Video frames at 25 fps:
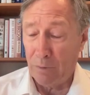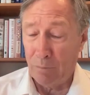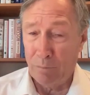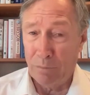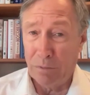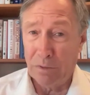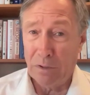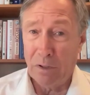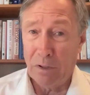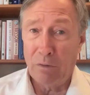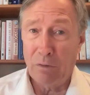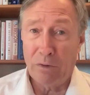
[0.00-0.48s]

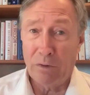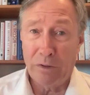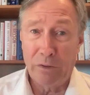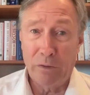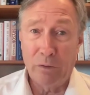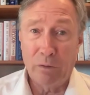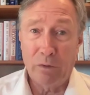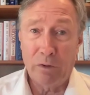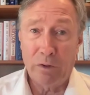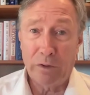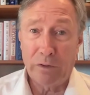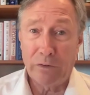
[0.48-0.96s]
blow the
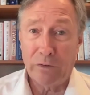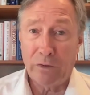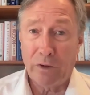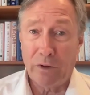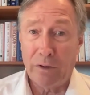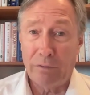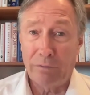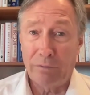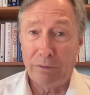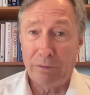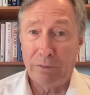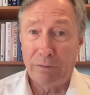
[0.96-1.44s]
doors
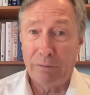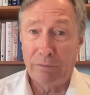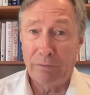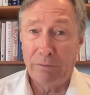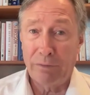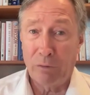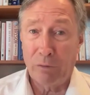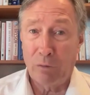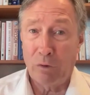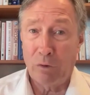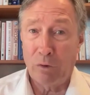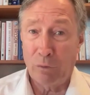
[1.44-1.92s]
off of
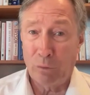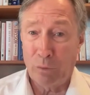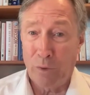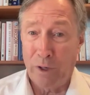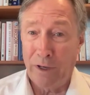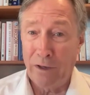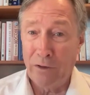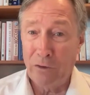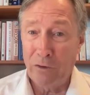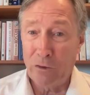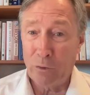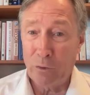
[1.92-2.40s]
the whole
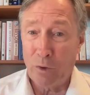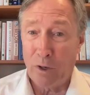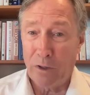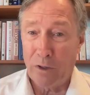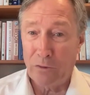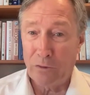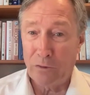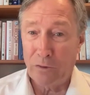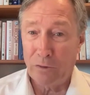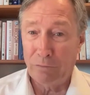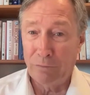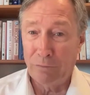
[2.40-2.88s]
range
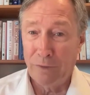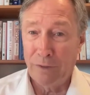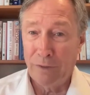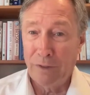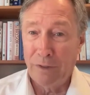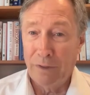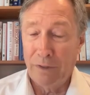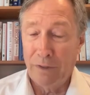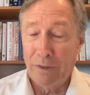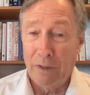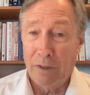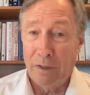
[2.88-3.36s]
question
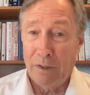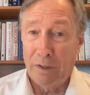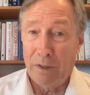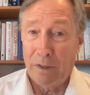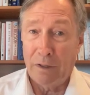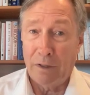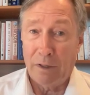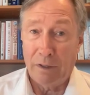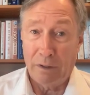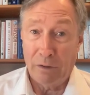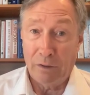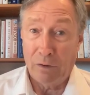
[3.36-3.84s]
mm.
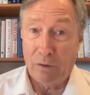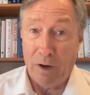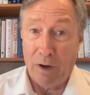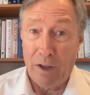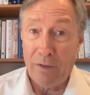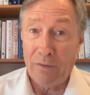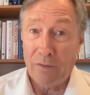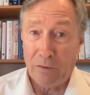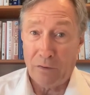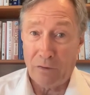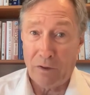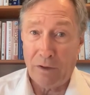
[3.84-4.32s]
uh, you know
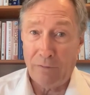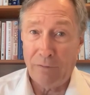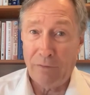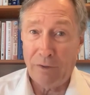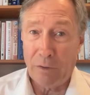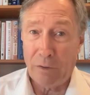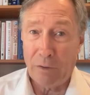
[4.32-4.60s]
and the safety